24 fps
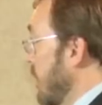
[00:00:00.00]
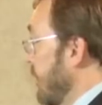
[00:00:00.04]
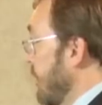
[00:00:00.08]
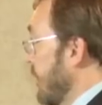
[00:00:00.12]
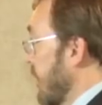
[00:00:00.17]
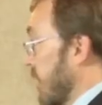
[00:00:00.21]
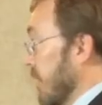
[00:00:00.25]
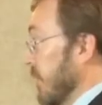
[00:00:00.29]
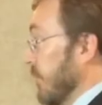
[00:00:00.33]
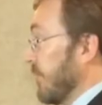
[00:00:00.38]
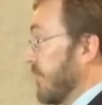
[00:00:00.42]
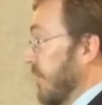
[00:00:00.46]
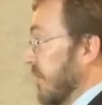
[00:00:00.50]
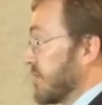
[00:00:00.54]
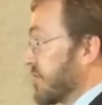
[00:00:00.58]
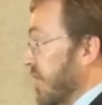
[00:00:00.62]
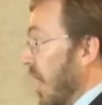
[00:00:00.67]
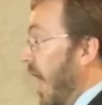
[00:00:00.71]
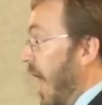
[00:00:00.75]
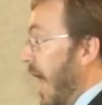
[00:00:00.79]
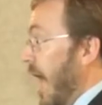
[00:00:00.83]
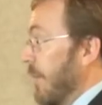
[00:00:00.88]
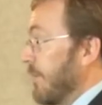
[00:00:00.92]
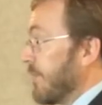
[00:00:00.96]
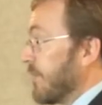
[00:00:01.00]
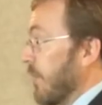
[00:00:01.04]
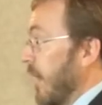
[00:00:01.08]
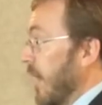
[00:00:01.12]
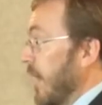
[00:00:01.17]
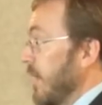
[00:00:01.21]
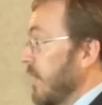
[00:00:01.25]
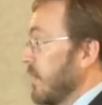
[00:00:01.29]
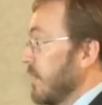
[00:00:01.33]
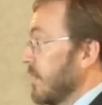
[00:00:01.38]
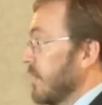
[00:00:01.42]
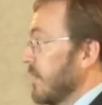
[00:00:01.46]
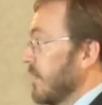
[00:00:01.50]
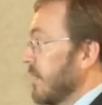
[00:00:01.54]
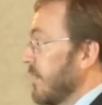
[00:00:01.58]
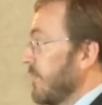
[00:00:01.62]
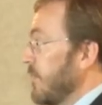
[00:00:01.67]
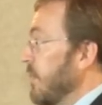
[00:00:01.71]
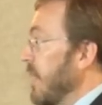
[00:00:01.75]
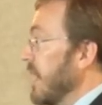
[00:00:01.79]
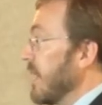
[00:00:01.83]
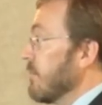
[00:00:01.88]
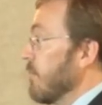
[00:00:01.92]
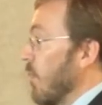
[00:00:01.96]
They're going to lose their jobs, right? If
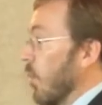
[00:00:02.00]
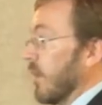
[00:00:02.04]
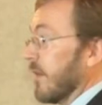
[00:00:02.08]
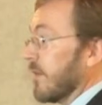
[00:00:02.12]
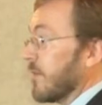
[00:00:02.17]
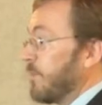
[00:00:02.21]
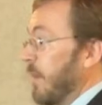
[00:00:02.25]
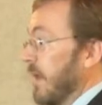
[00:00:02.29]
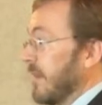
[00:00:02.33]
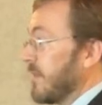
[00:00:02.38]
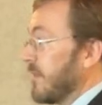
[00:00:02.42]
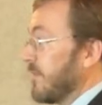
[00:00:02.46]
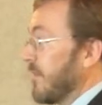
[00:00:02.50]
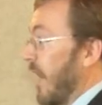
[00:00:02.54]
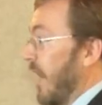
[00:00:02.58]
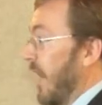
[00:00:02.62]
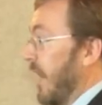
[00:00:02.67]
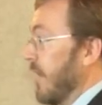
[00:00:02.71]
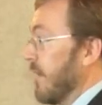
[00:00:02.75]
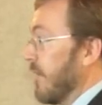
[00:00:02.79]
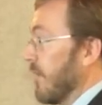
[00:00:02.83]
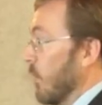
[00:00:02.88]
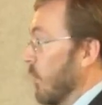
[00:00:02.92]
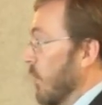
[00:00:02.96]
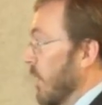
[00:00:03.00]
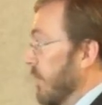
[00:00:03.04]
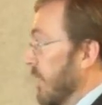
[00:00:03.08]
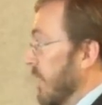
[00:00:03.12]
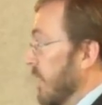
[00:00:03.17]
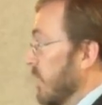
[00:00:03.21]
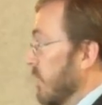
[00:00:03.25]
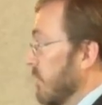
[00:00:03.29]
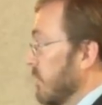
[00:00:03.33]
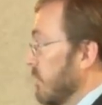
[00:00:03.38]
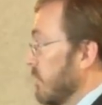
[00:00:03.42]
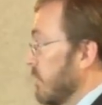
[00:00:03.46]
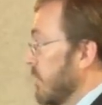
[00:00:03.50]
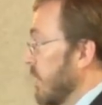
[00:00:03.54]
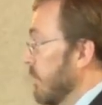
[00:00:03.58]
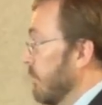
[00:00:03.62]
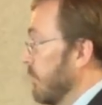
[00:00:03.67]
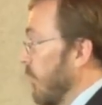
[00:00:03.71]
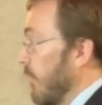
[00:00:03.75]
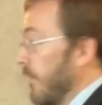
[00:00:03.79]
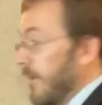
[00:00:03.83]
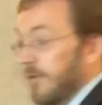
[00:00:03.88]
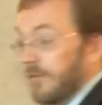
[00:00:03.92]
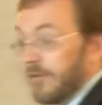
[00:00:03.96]
you make it more expensive to hire the women, the
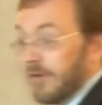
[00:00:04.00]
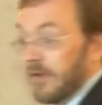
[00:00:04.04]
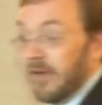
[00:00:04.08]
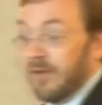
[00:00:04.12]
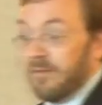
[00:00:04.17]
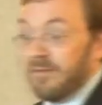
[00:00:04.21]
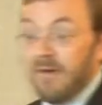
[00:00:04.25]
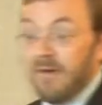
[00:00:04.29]
employers are going to